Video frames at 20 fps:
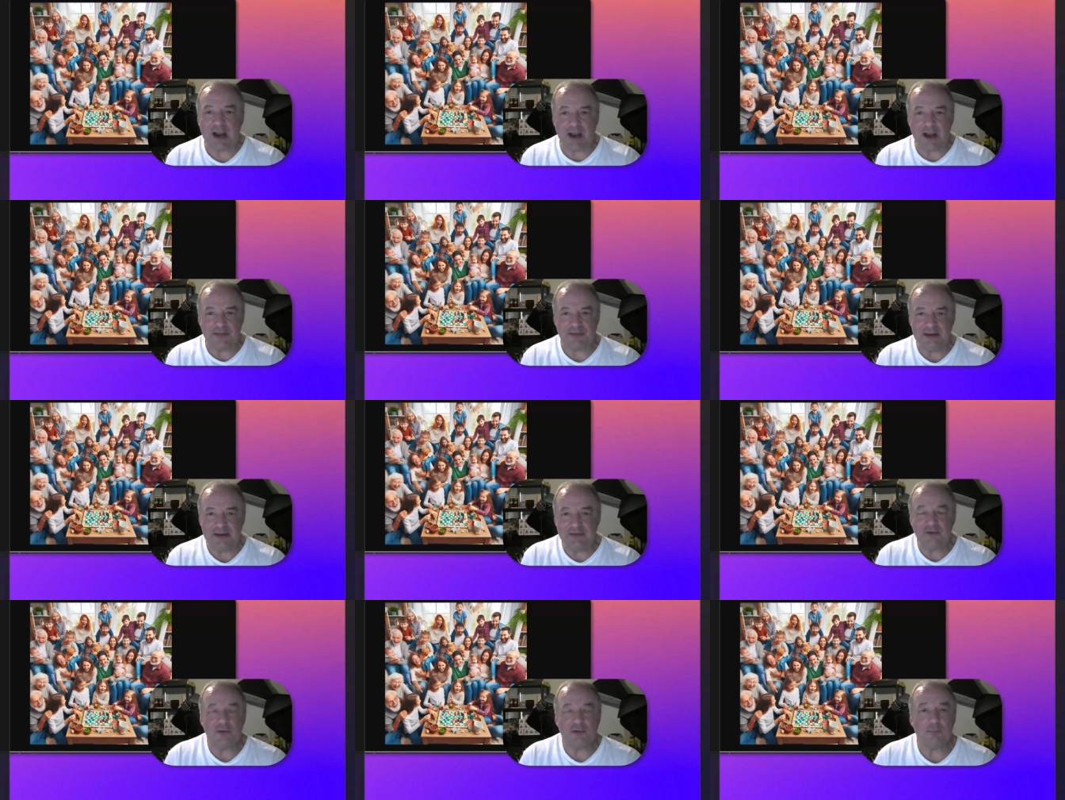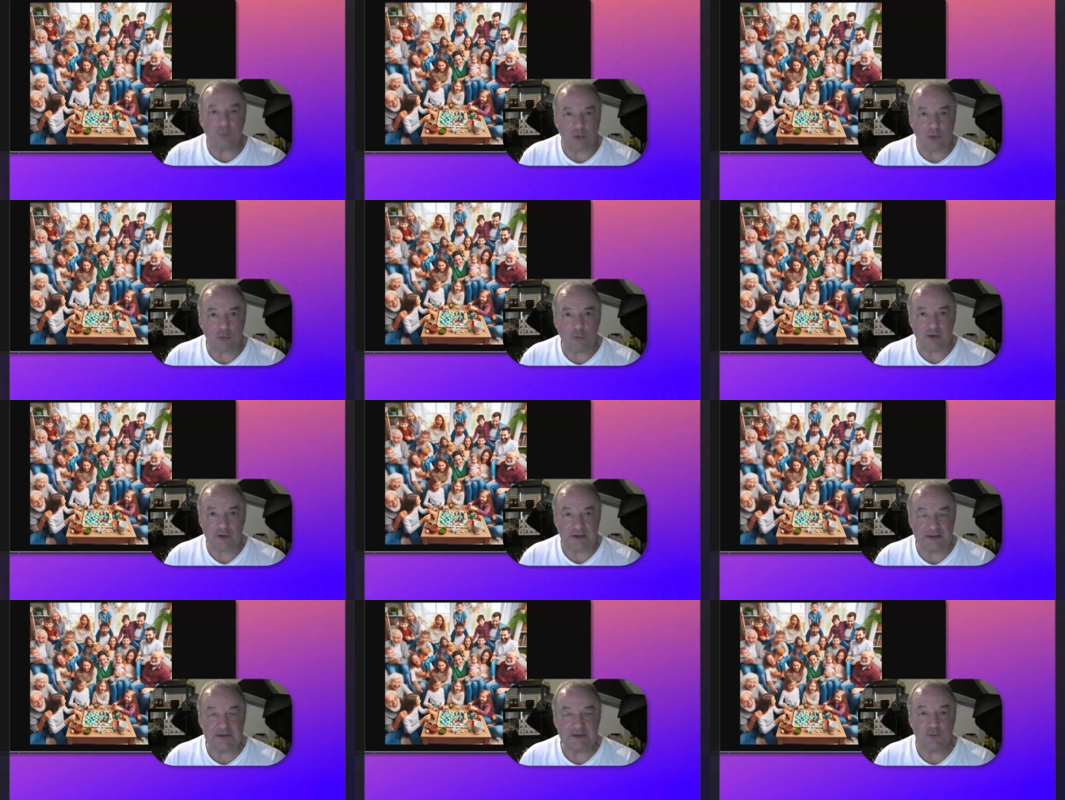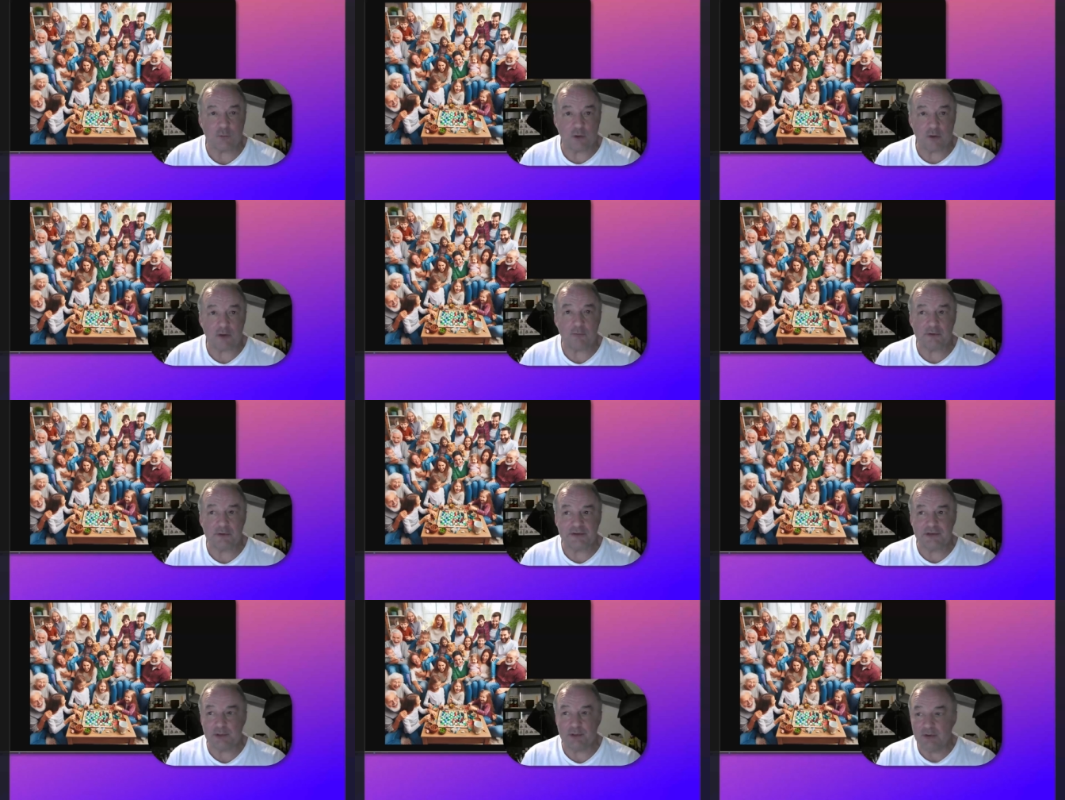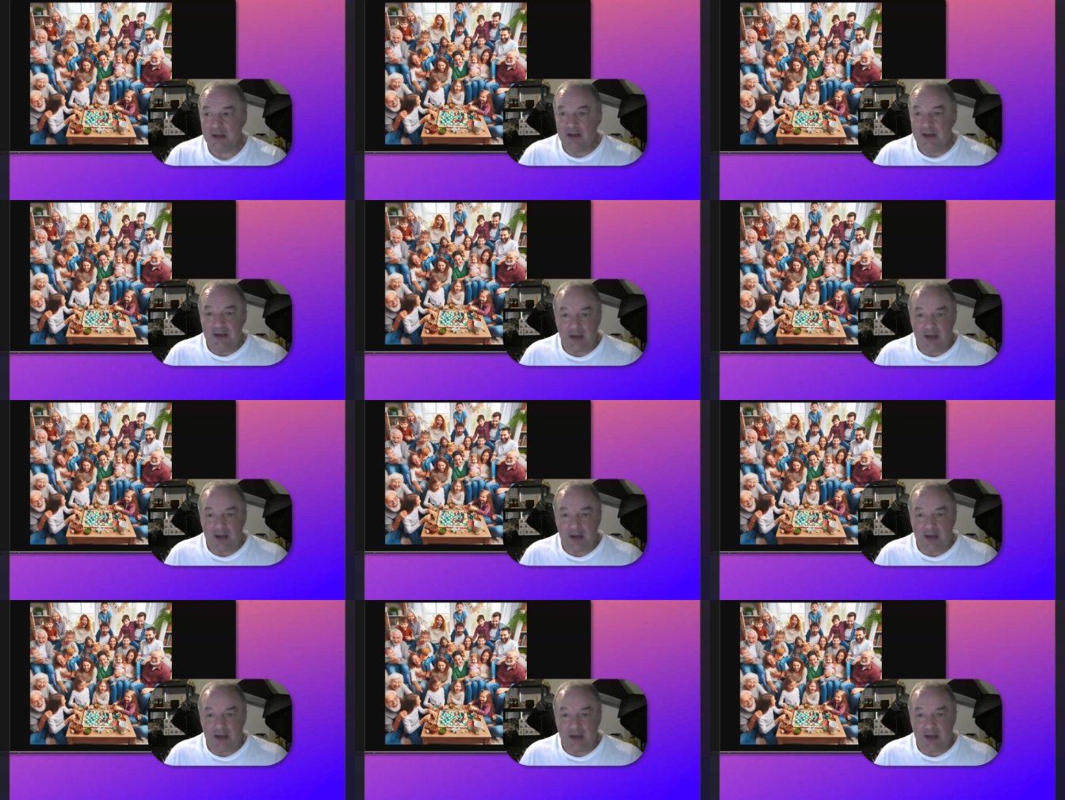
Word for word: I think they're more willing to work with you.